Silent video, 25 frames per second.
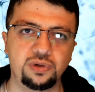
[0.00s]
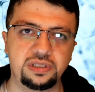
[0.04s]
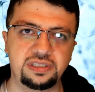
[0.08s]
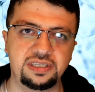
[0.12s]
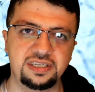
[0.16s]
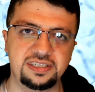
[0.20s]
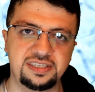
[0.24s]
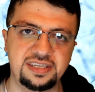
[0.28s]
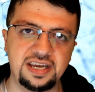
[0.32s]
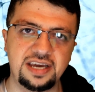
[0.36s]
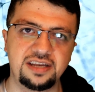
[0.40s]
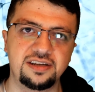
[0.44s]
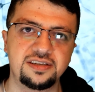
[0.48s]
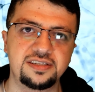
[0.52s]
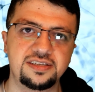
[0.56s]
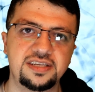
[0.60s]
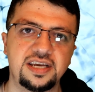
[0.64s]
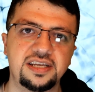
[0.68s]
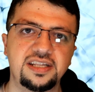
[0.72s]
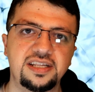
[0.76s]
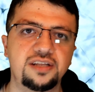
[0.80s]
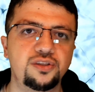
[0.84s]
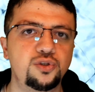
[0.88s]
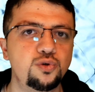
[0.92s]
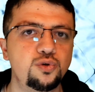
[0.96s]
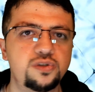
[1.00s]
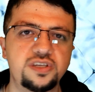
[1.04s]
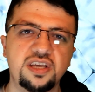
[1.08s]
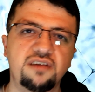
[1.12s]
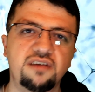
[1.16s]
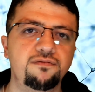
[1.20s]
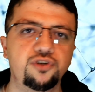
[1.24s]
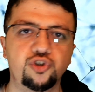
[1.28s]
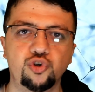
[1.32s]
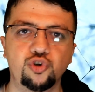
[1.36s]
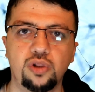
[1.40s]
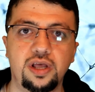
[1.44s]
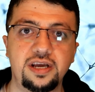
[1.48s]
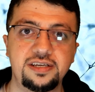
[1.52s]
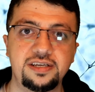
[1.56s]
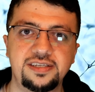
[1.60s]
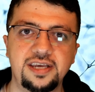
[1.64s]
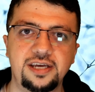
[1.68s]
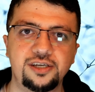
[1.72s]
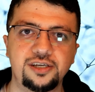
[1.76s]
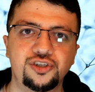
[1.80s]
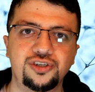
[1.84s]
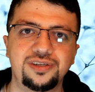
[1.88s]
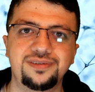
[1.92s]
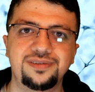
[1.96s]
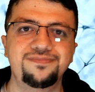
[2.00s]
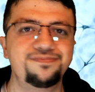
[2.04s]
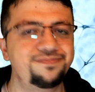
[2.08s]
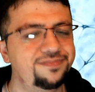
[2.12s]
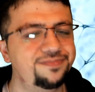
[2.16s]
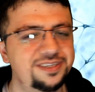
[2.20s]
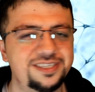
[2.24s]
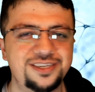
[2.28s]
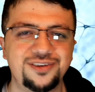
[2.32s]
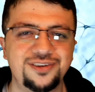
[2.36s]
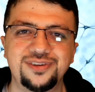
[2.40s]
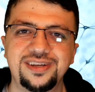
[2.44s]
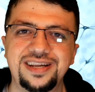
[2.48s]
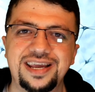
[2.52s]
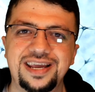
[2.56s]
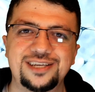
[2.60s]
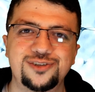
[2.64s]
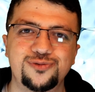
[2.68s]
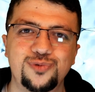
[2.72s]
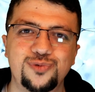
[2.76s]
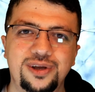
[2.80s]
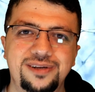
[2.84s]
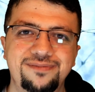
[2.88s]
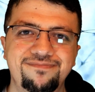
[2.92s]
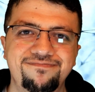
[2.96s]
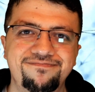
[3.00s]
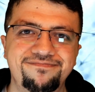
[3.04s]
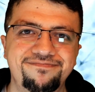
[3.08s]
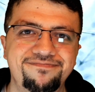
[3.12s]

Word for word: with this dataset and do some visualization. See you in the next one.